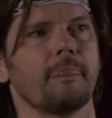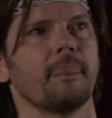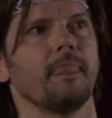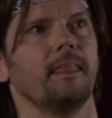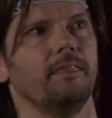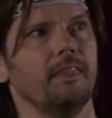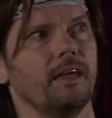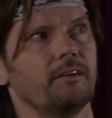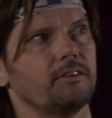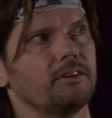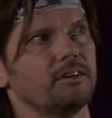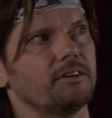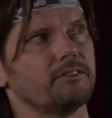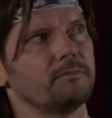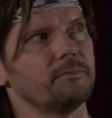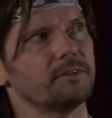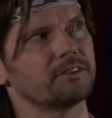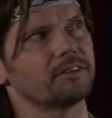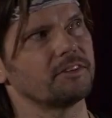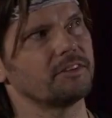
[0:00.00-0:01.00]
Never heard
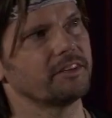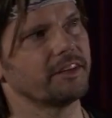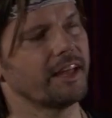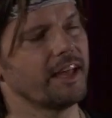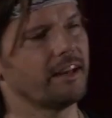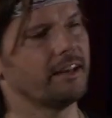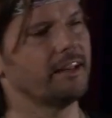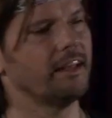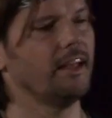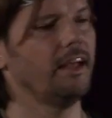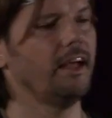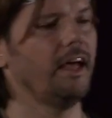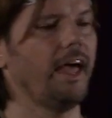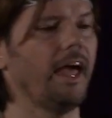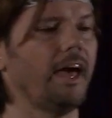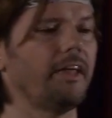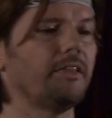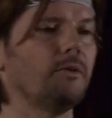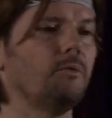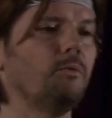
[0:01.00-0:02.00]
from this girl again.
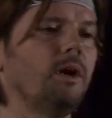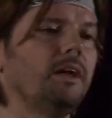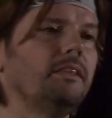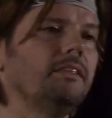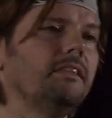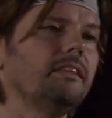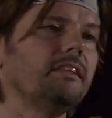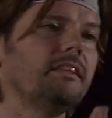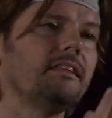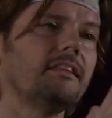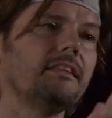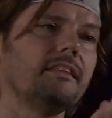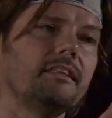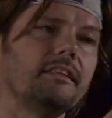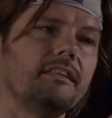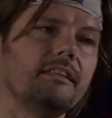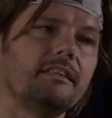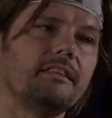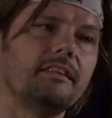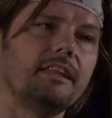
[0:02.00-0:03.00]
And the one
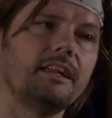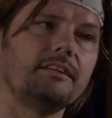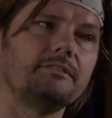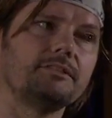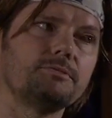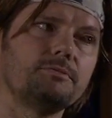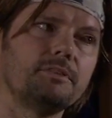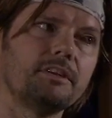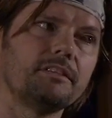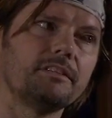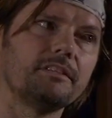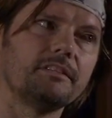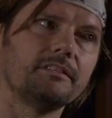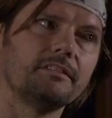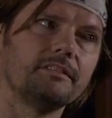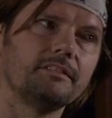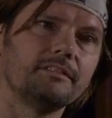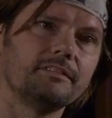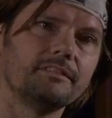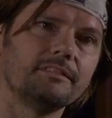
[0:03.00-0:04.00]
that I was with
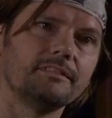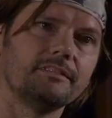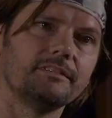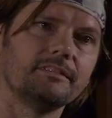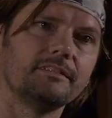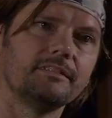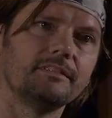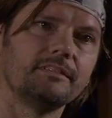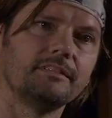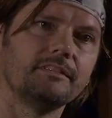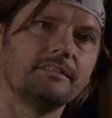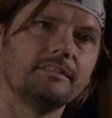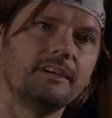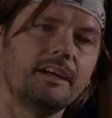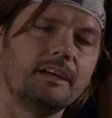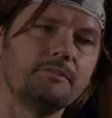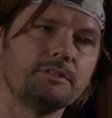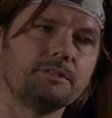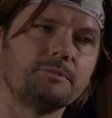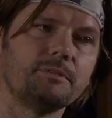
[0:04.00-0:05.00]

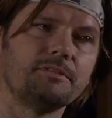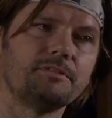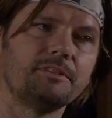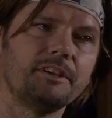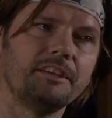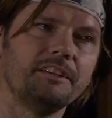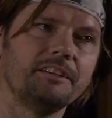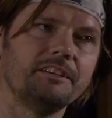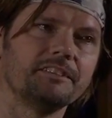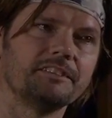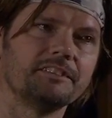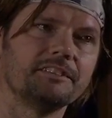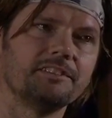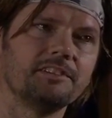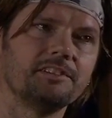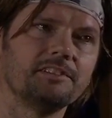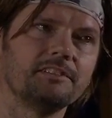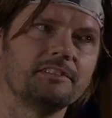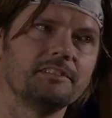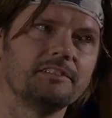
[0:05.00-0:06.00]
for 8 years. It
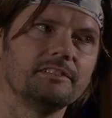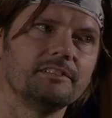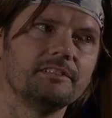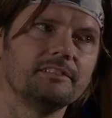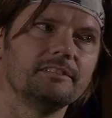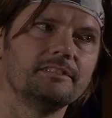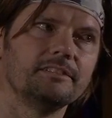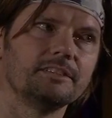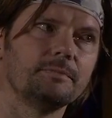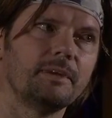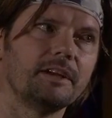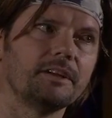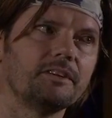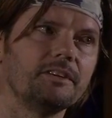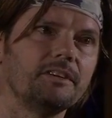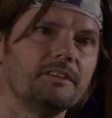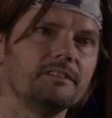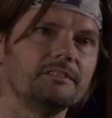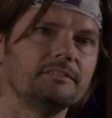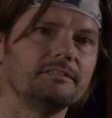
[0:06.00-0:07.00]
was my girl.